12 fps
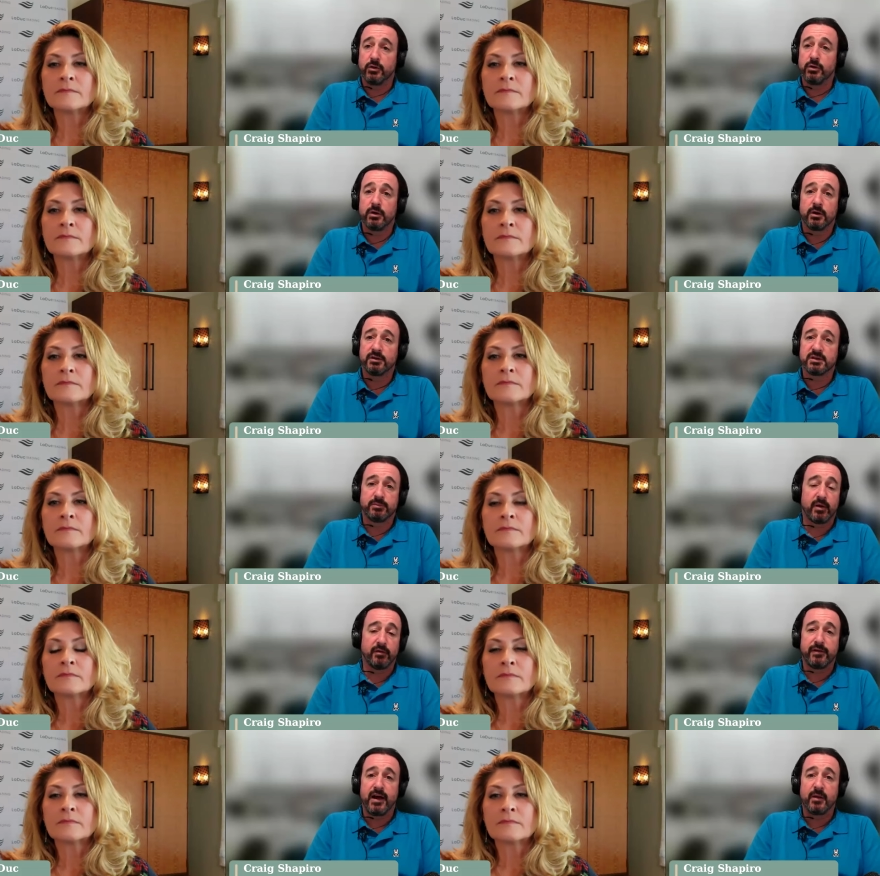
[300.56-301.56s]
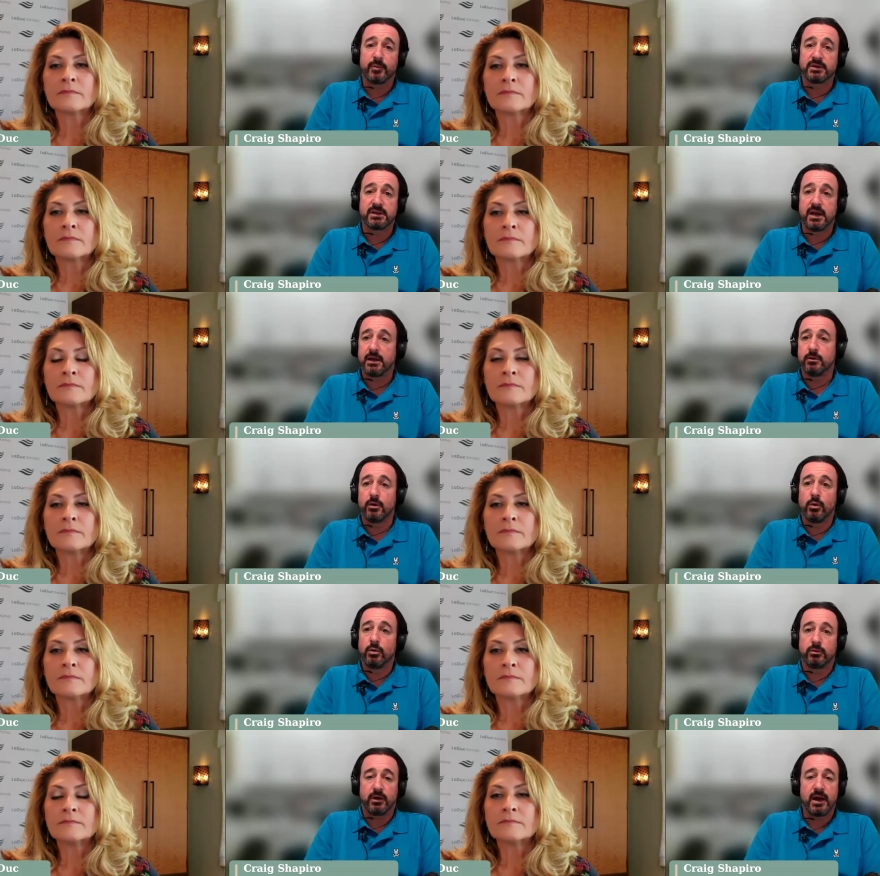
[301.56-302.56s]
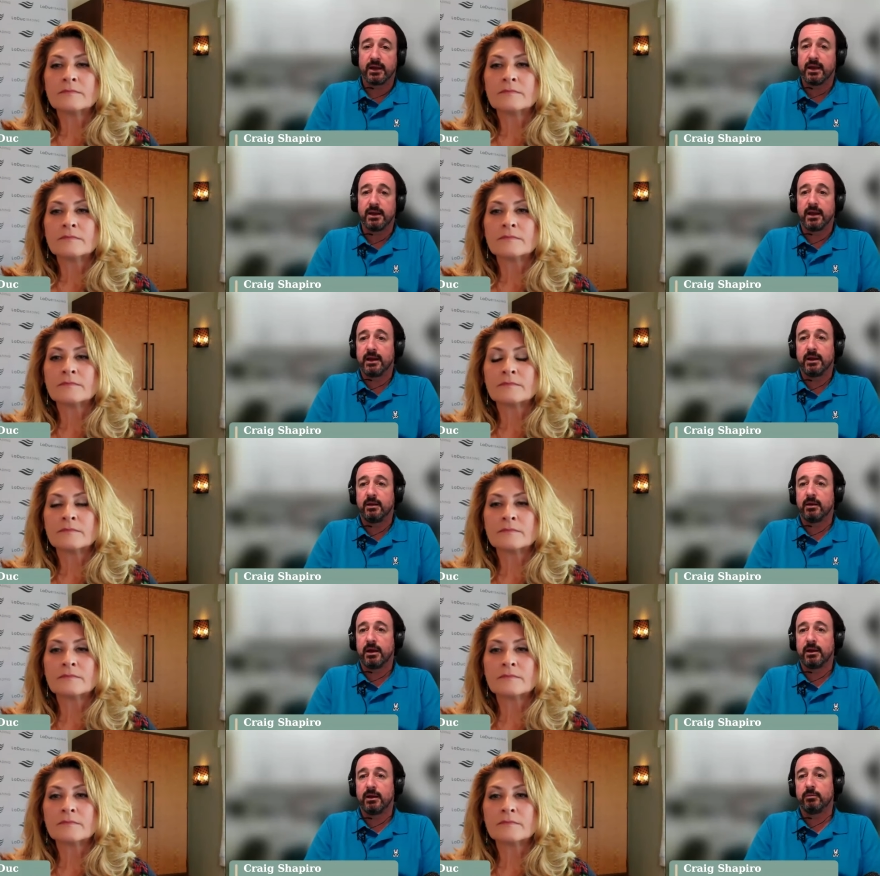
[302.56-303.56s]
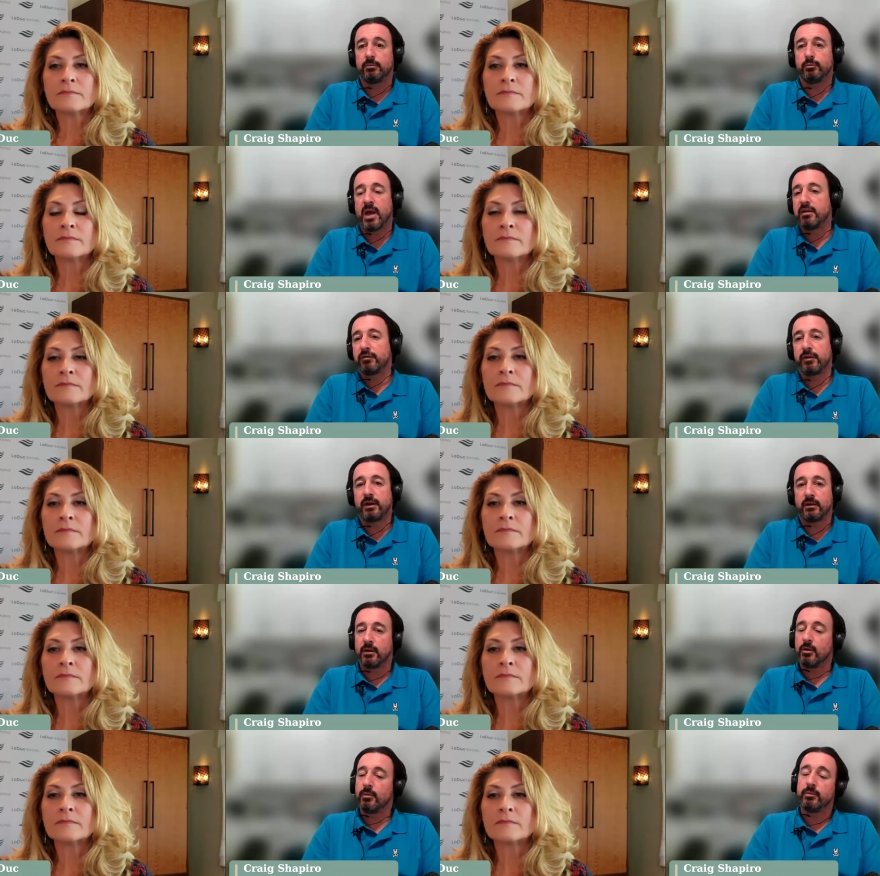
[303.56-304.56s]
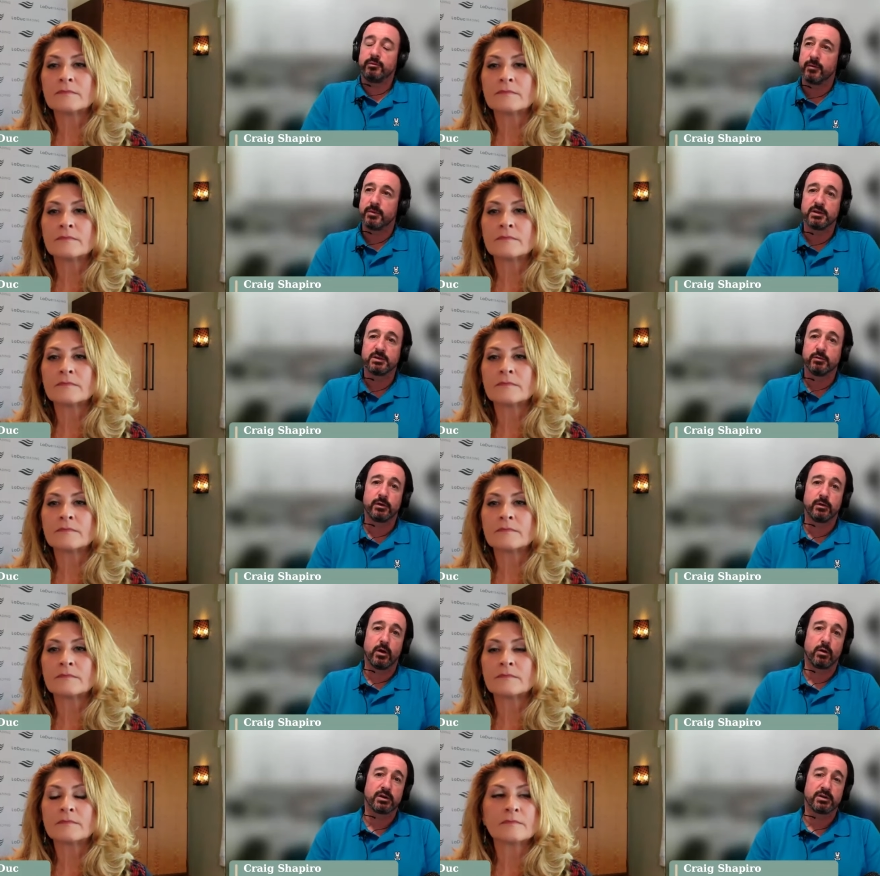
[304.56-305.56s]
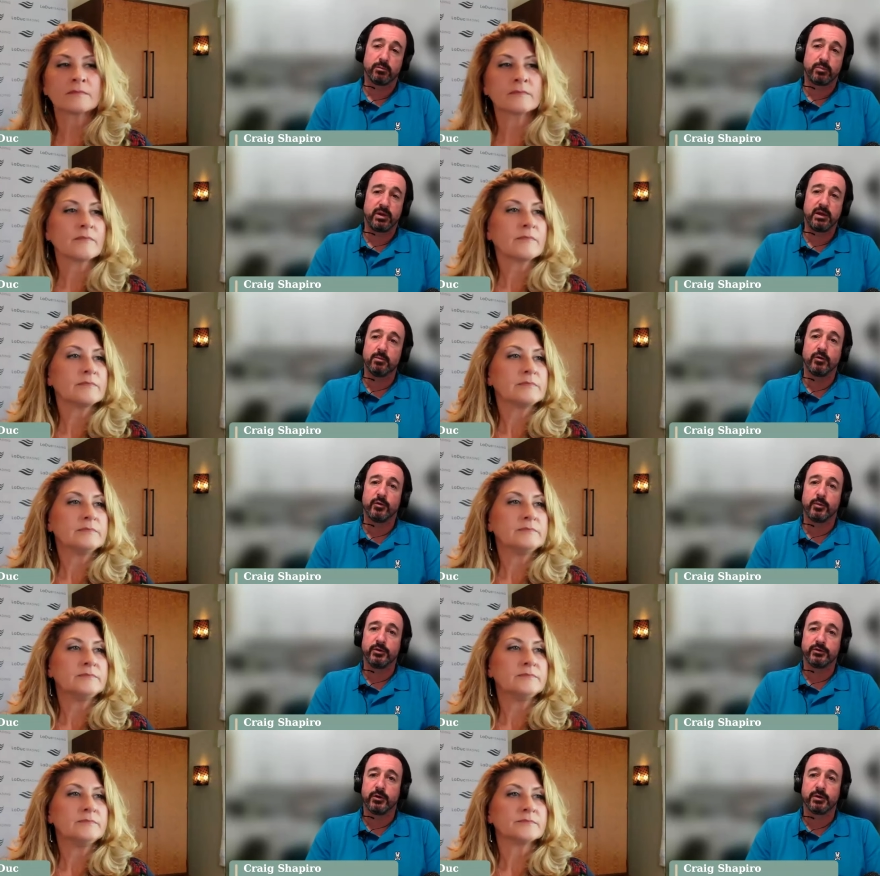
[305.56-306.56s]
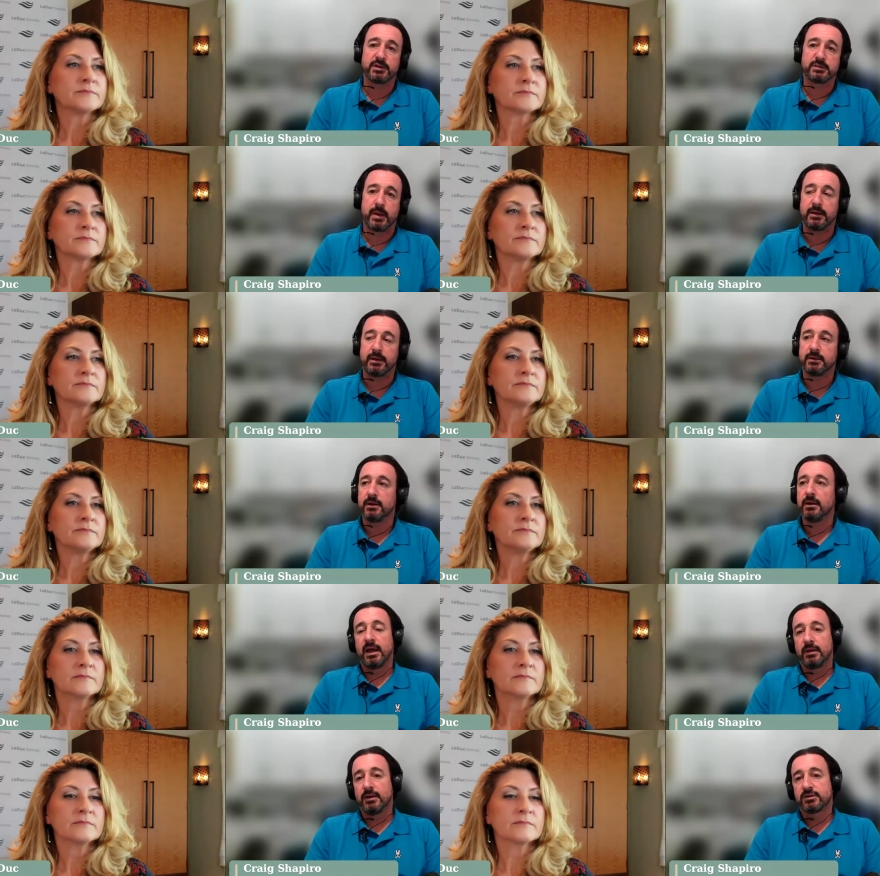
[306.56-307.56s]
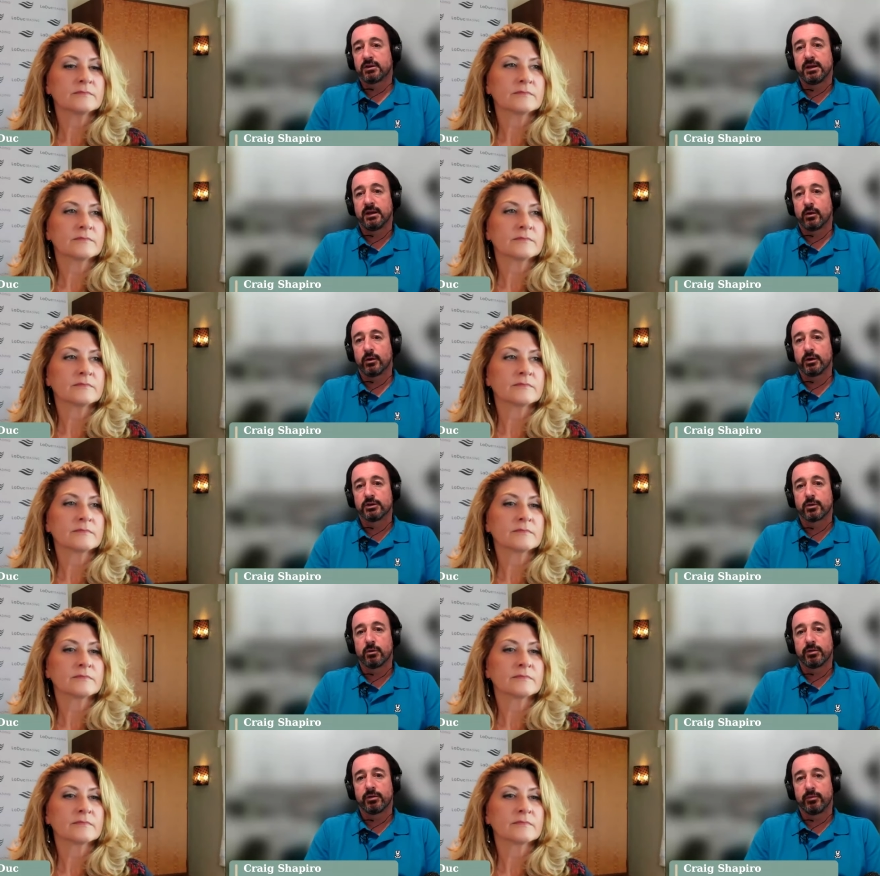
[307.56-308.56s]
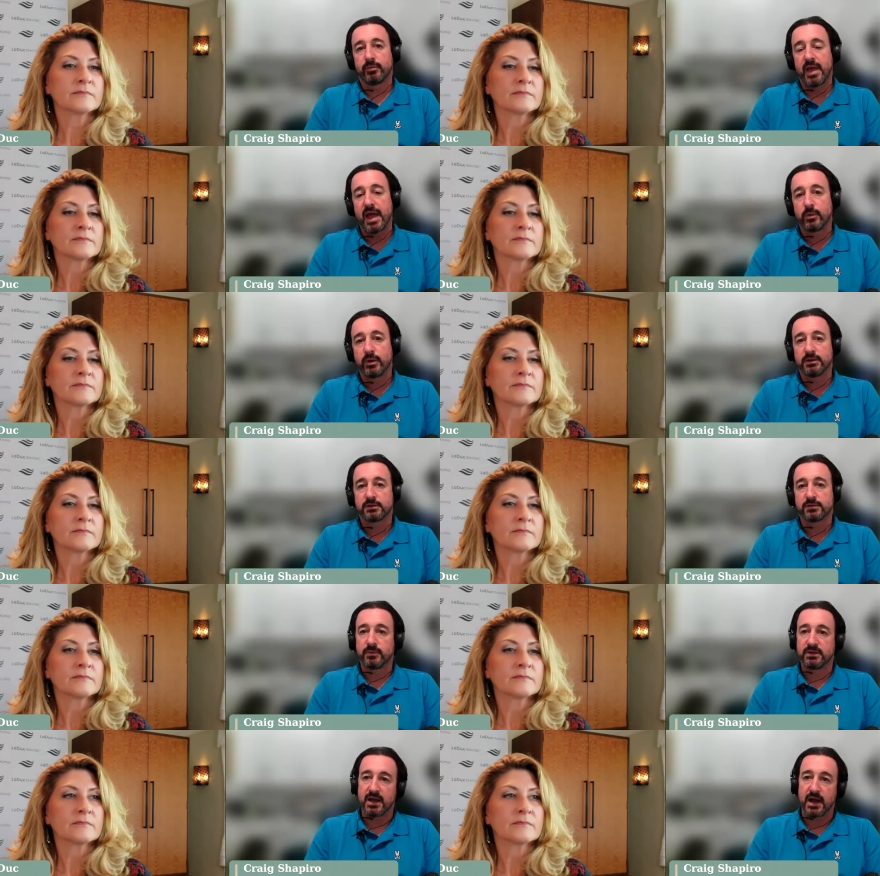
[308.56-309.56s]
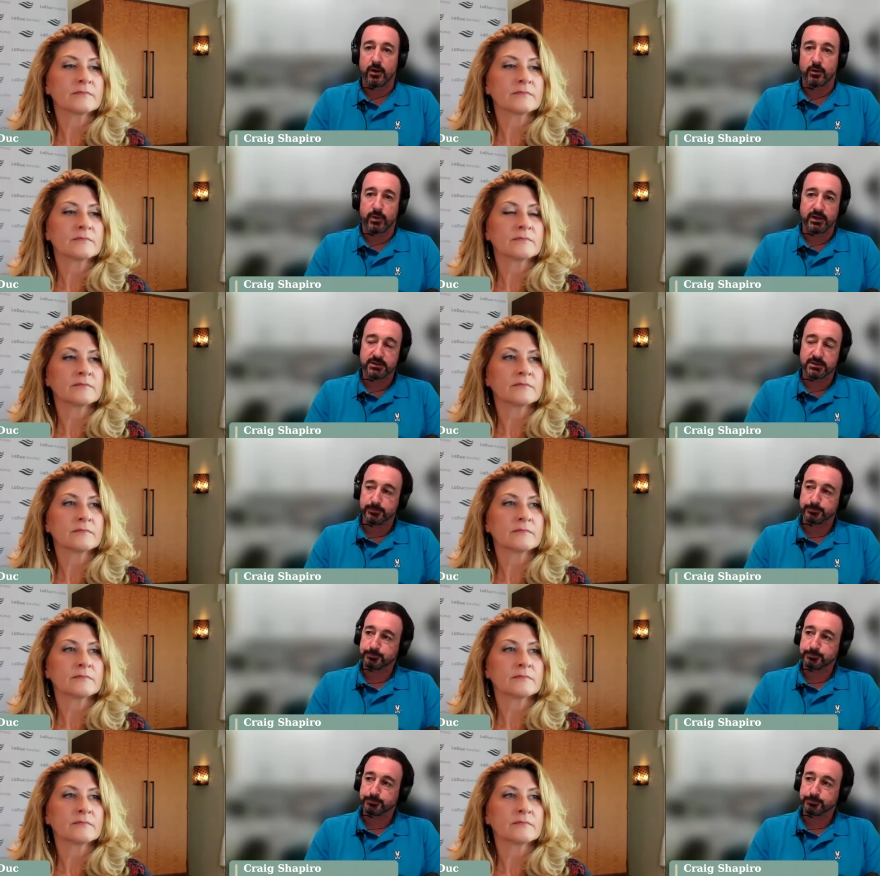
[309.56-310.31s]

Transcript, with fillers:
Speaker 1: two-year yields above five percent. No, you're not getting any any benefit, you know, from yields moving lower. So PE multiples don't expand, and then you start to get earnings growth headwinds from these higher rates.